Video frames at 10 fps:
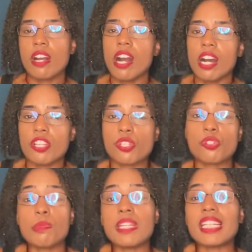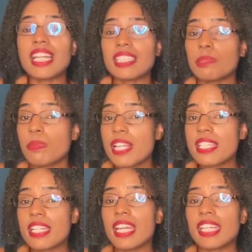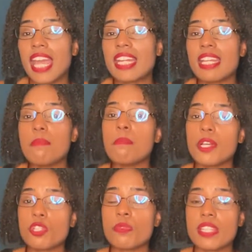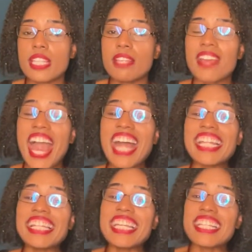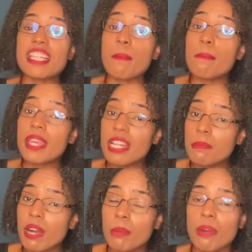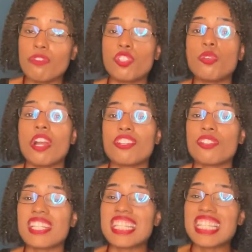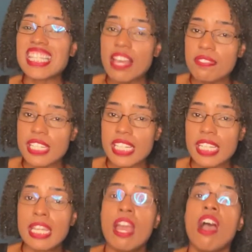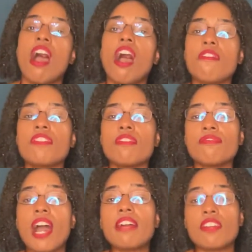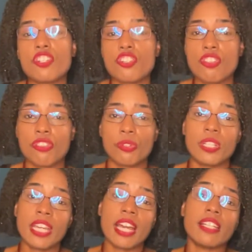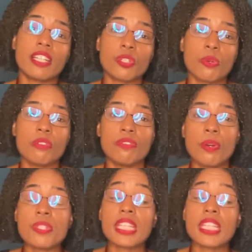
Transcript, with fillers: Uh, so to be elected president, a candidate must receive at least a minimum of two hundred seventy of the five hundred thirty-eight electoral votes